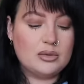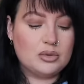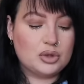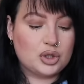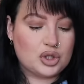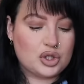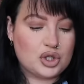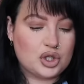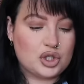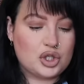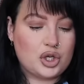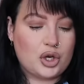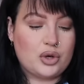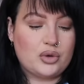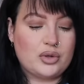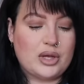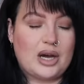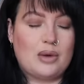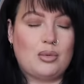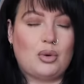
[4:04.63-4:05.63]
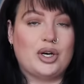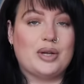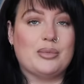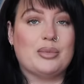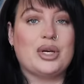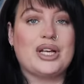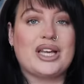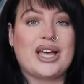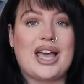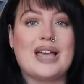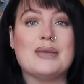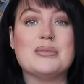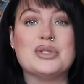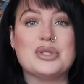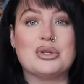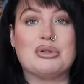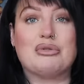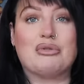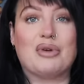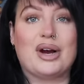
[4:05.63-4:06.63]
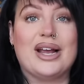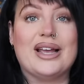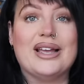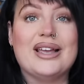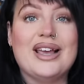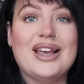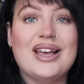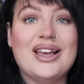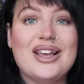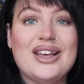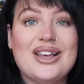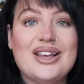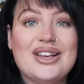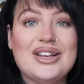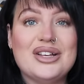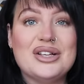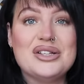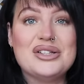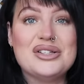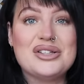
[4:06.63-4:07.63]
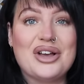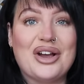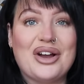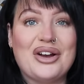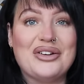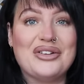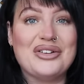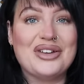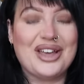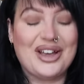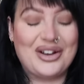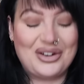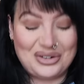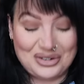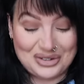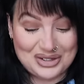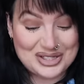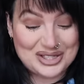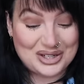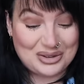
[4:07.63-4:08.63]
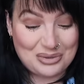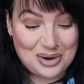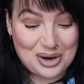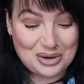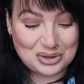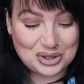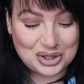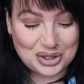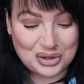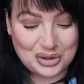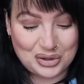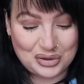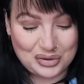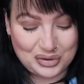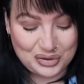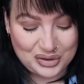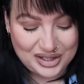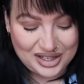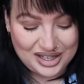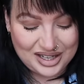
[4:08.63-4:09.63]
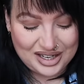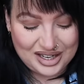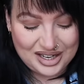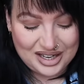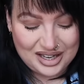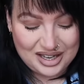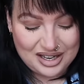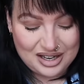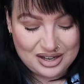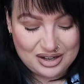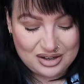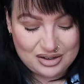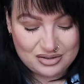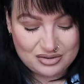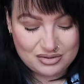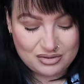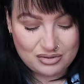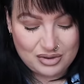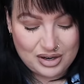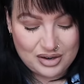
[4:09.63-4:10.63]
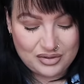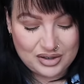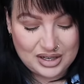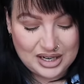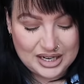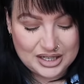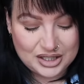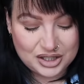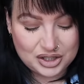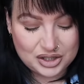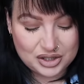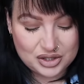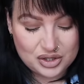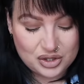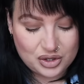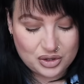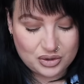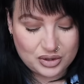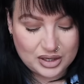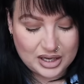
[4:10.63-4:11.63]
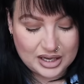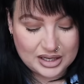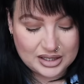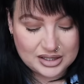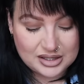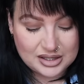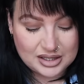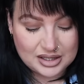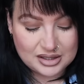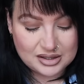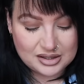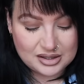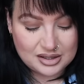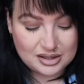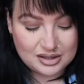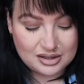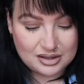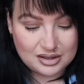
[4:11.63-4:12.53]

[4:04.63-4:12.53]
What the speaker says: it was just the two that I wanted, but it came as a three. So, yeah, honestly, well chuffed. Revelation suitcases.